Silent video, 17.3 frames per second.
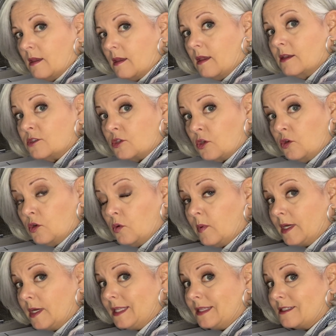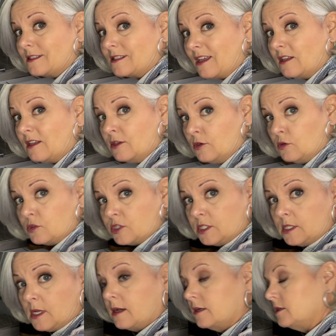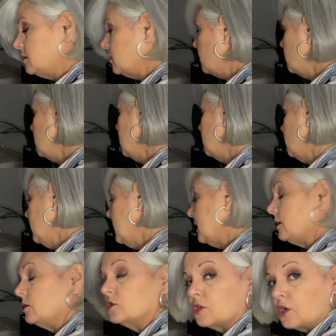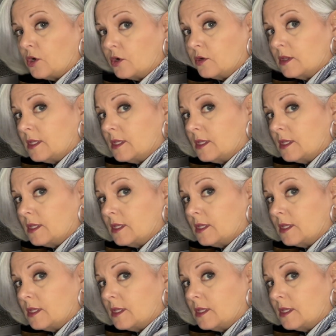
So you'll want to get this a little snug so that we can turn